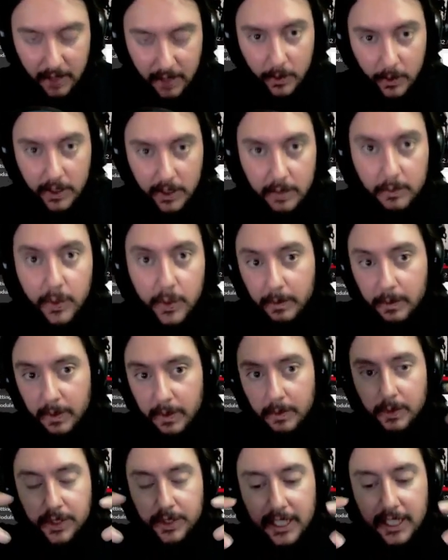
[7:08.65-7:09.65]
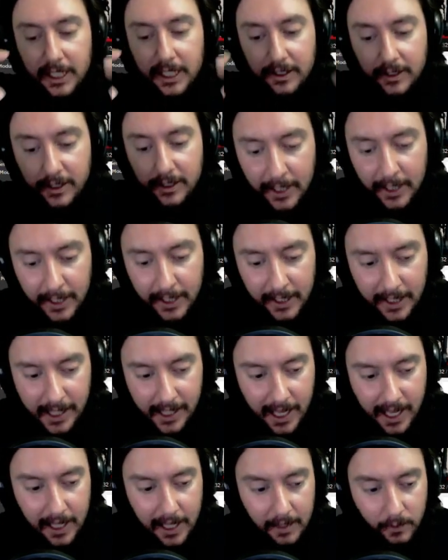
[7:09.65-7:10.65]
We're going to bring people together
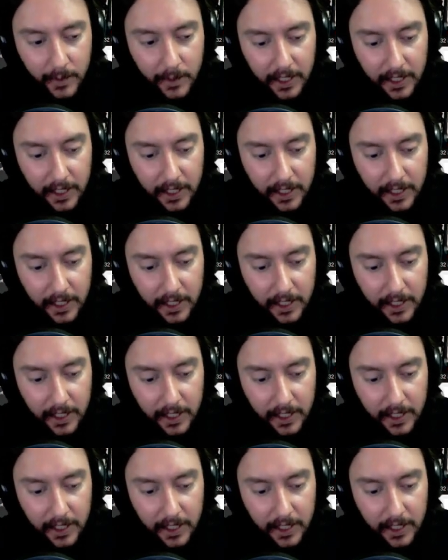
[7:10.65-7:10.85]
and we